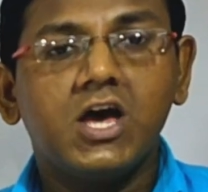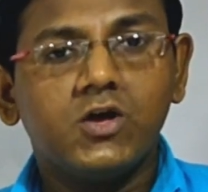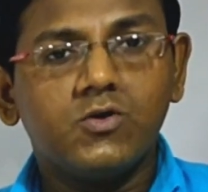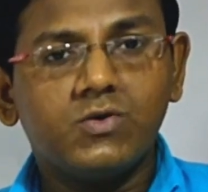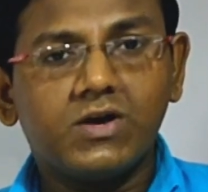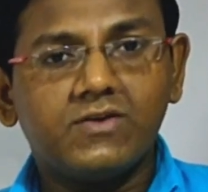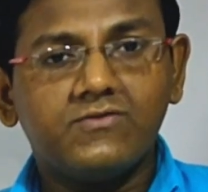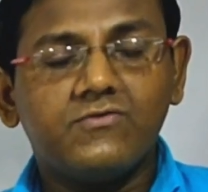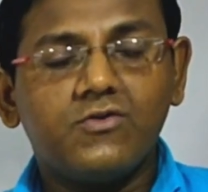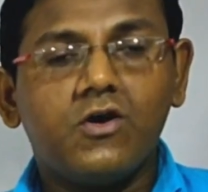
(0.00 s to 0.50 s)
You
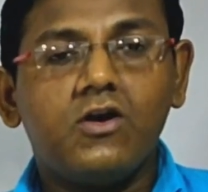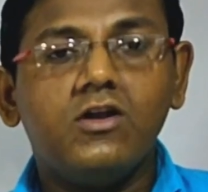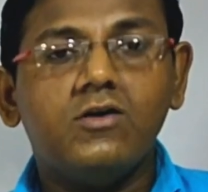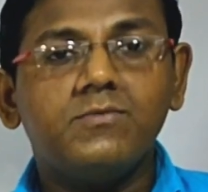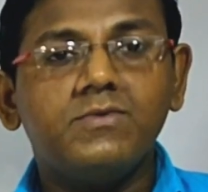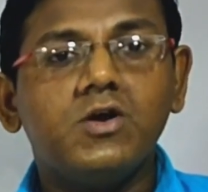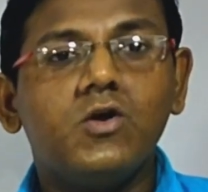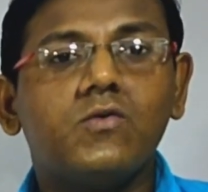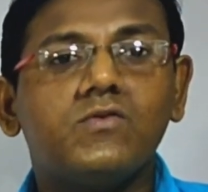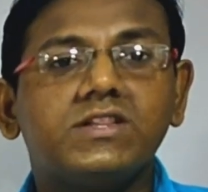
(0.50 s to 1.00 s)
can follow
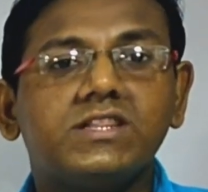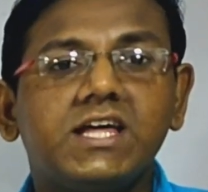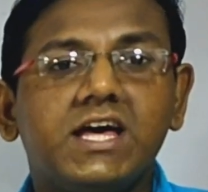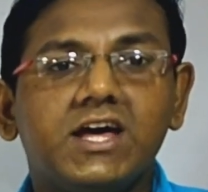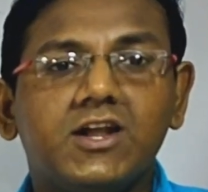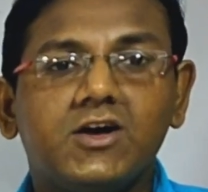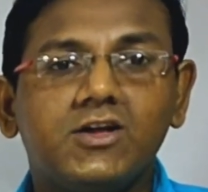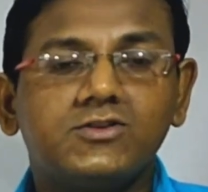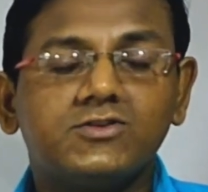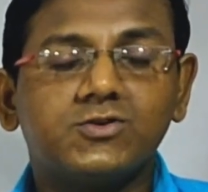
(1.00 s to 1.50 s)
me over
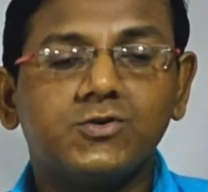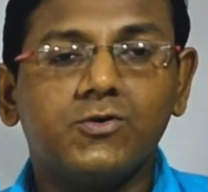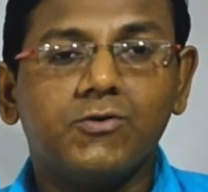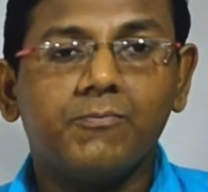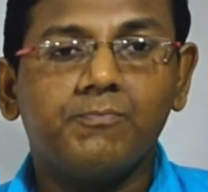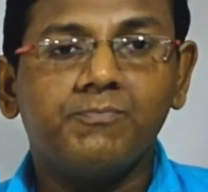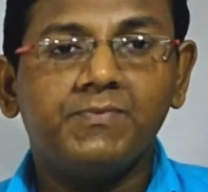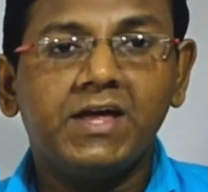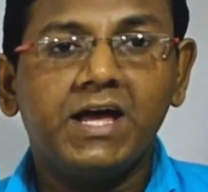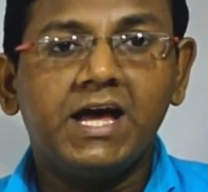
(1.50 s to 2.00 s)
there
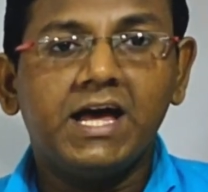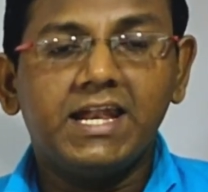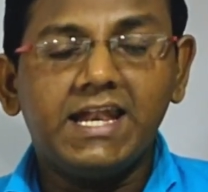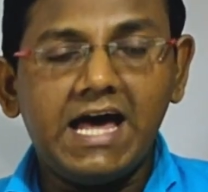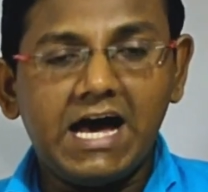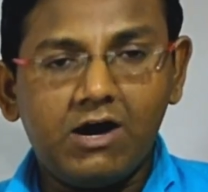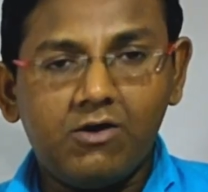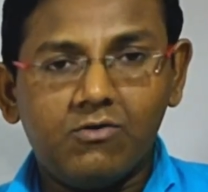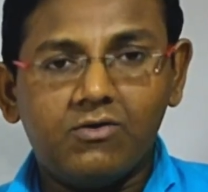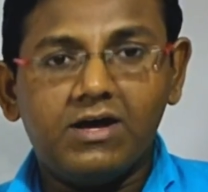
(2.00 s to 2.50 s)
also.
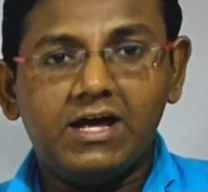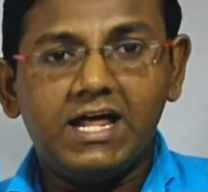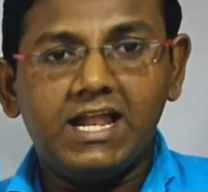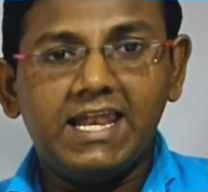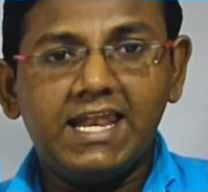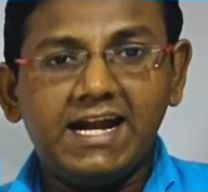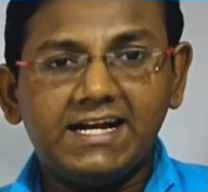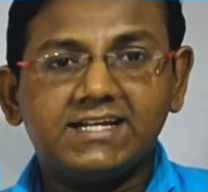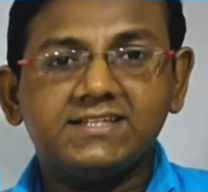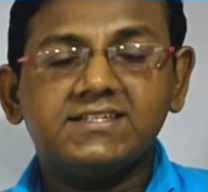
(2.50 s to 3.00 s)
Now
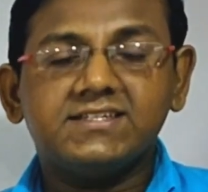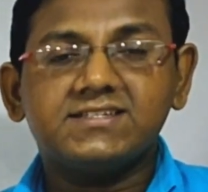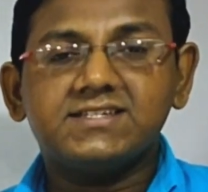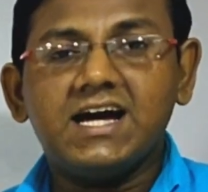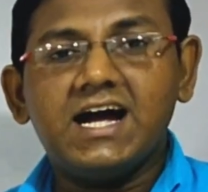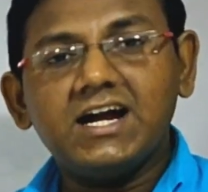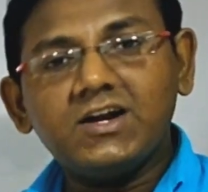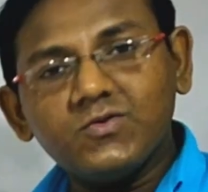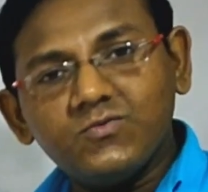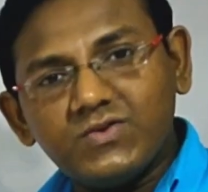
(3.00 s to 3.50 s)
let us
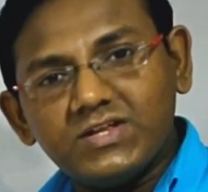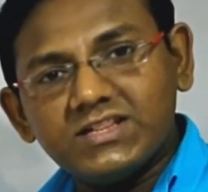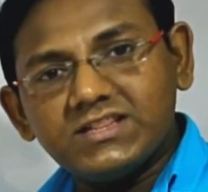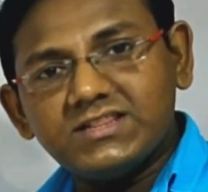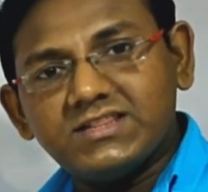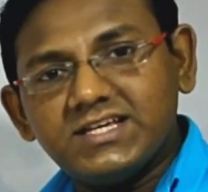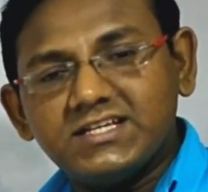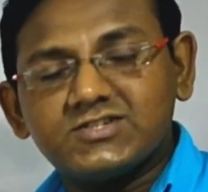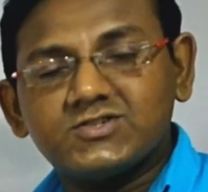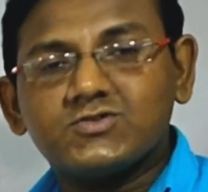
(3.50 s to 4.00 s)
start
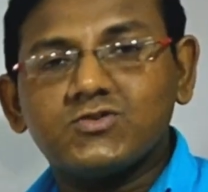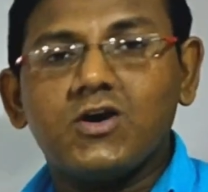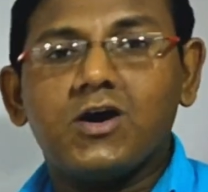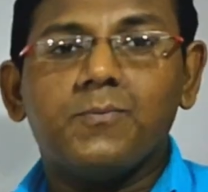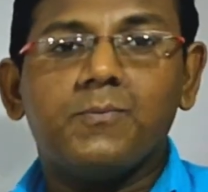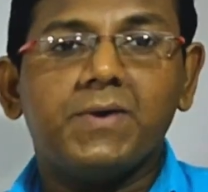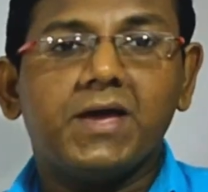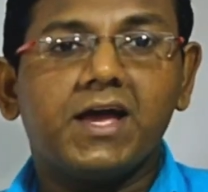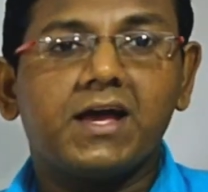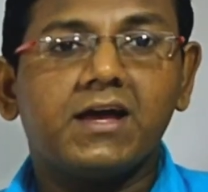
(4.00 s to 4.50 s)
with this
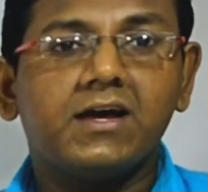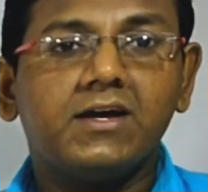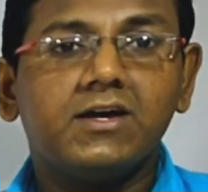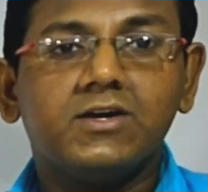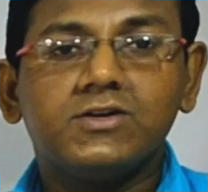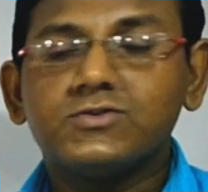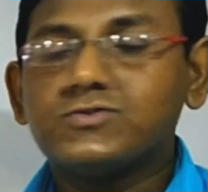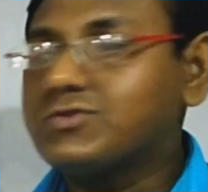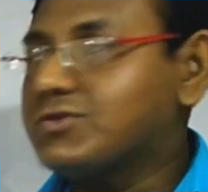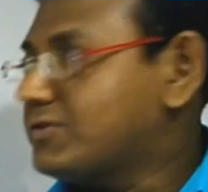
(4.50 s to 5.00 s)
topic.
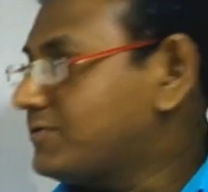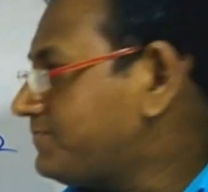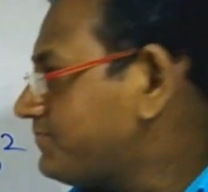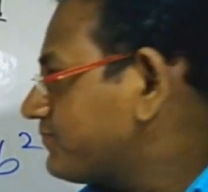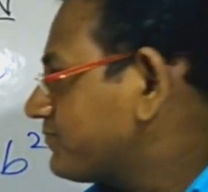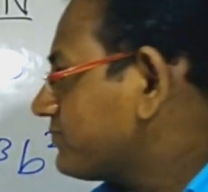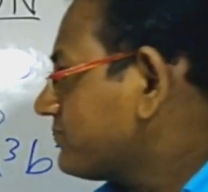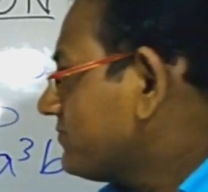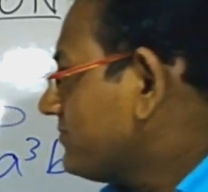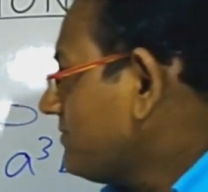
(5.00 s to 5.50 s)

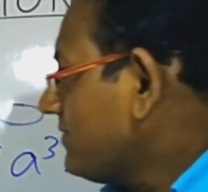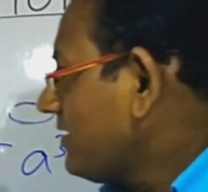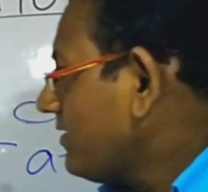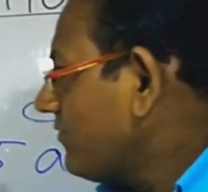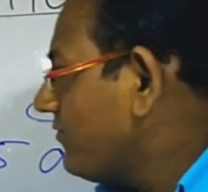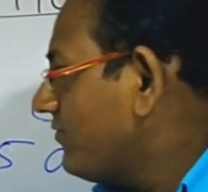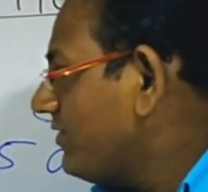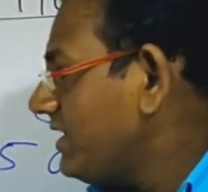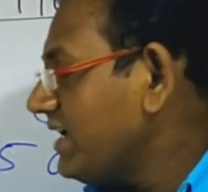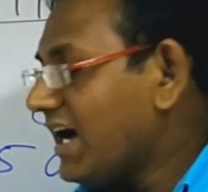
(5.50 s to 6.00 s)
So
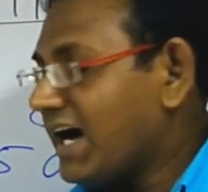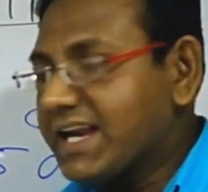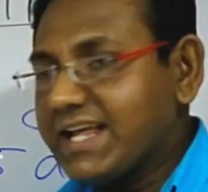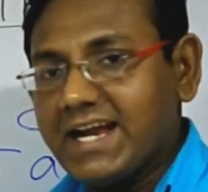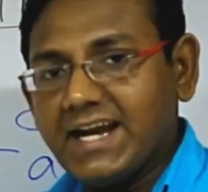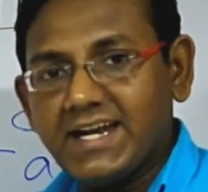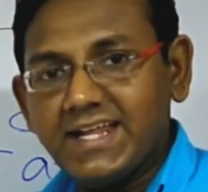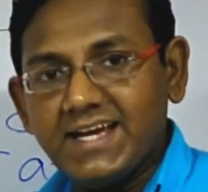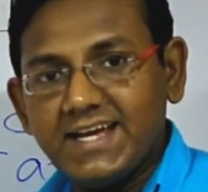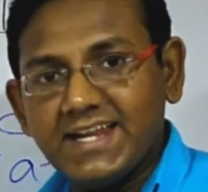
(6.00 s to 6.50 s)
we are
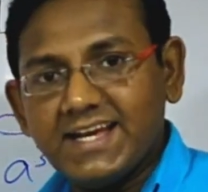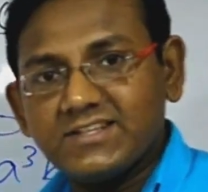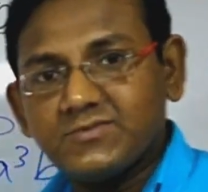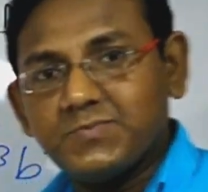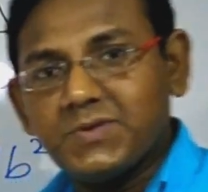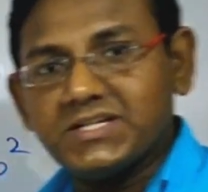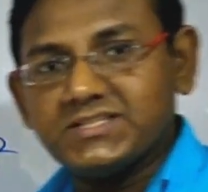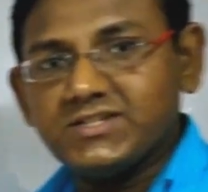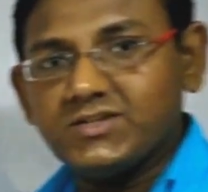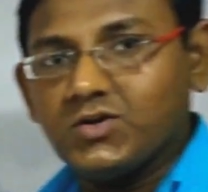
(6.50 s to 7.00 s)
getting an
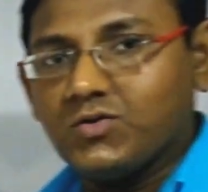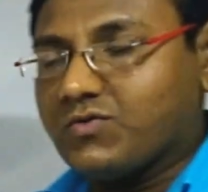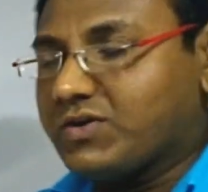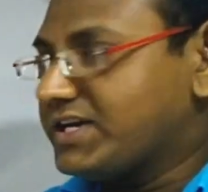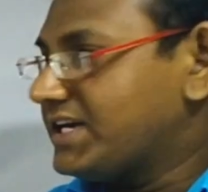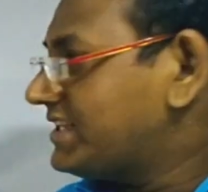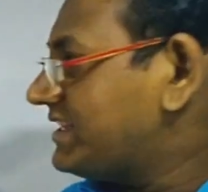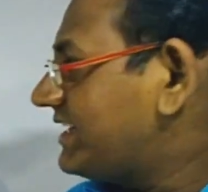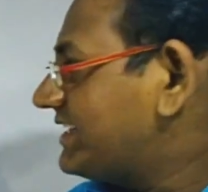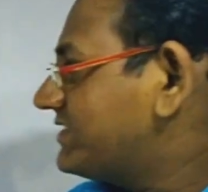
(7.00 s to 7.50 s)
expression over
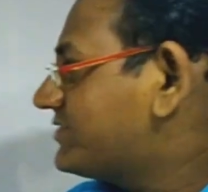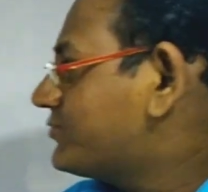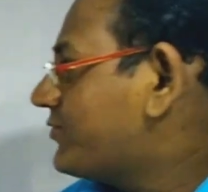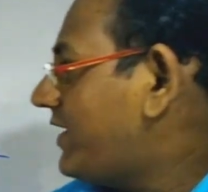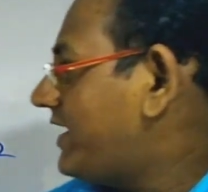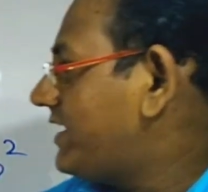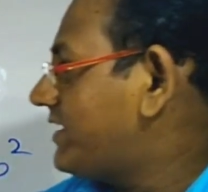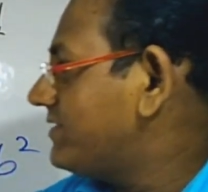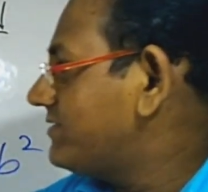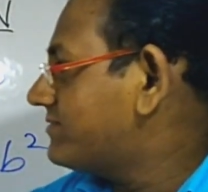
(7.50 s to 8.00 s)
here, that is
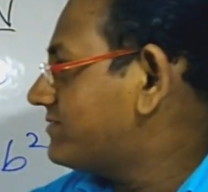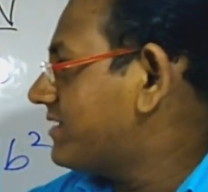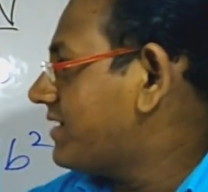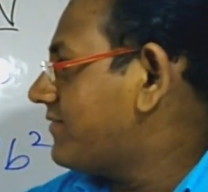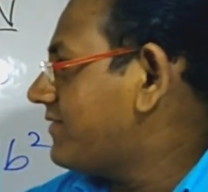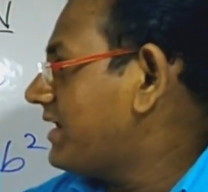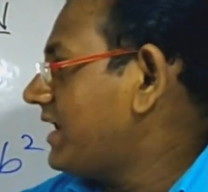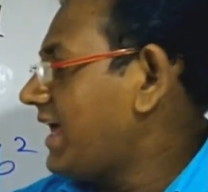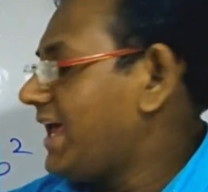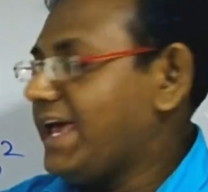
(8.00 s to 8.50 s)

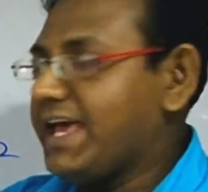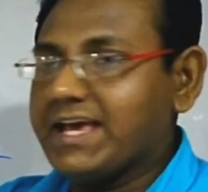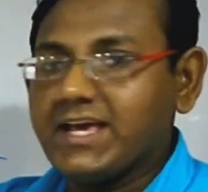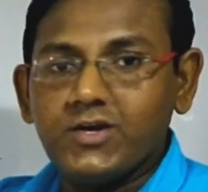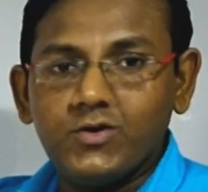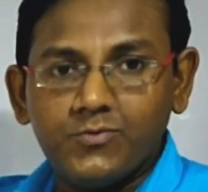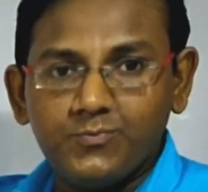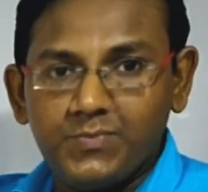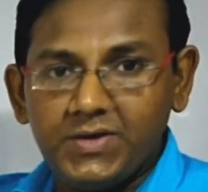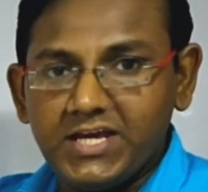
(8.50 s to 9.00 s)
27a
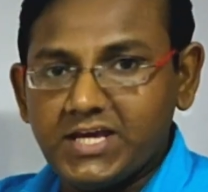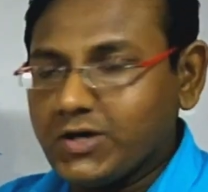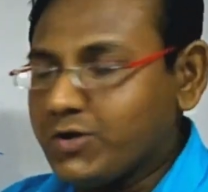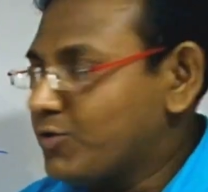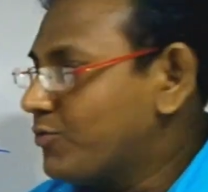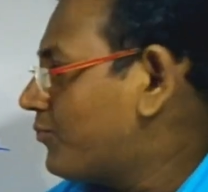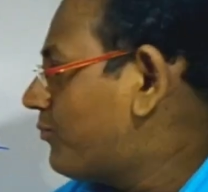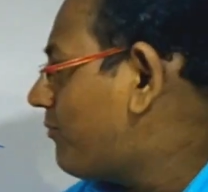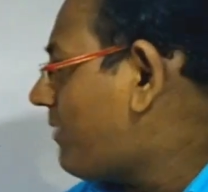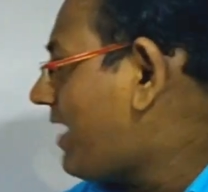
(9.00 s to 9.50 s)
cube b cube